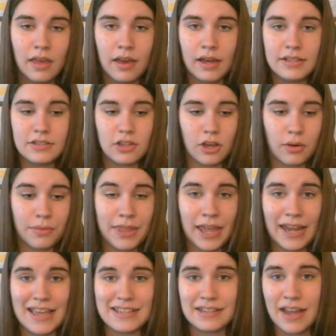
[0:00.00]
So
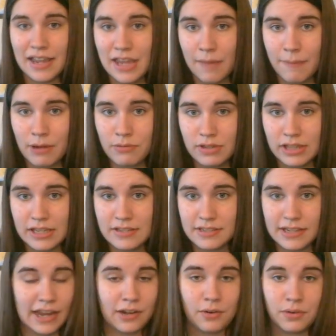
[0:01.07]
that has not yet been released.
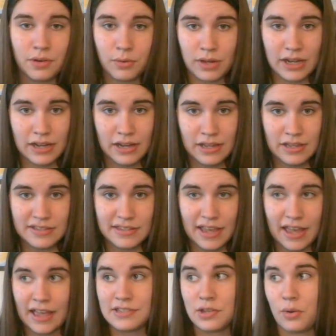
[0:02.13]
I don't know what it is,
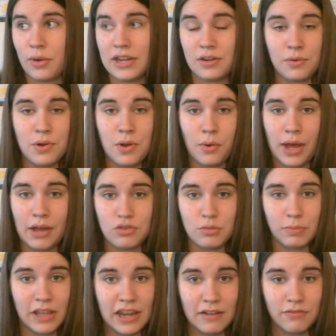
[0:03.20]
so I don't know how to
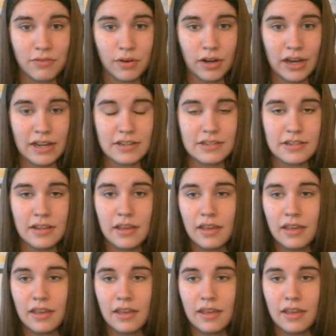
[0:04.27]
plan for it.